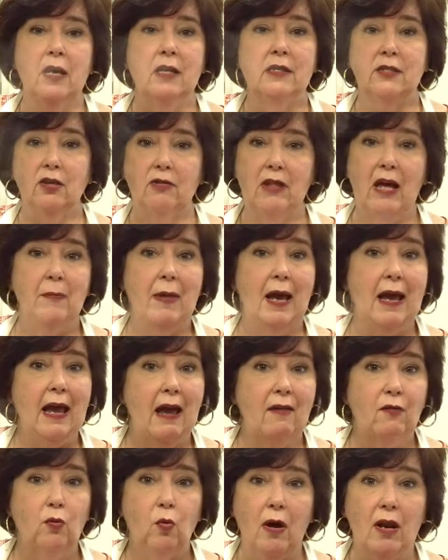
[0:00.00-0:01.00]
So they may
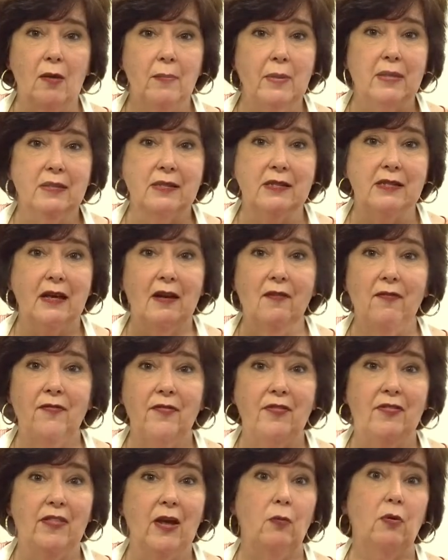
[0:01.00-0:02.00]
have quite a bit of stuff
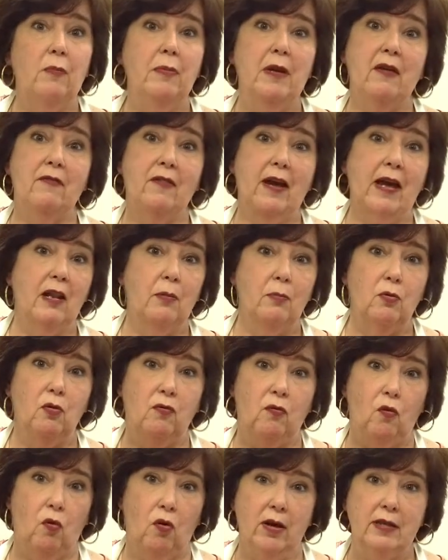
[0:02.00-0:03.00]
that would be available
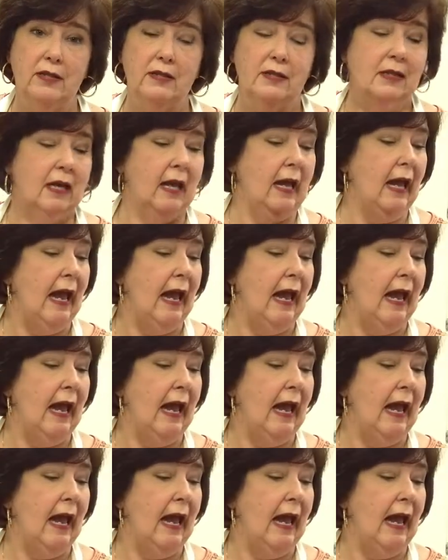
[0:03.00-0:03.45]
for us.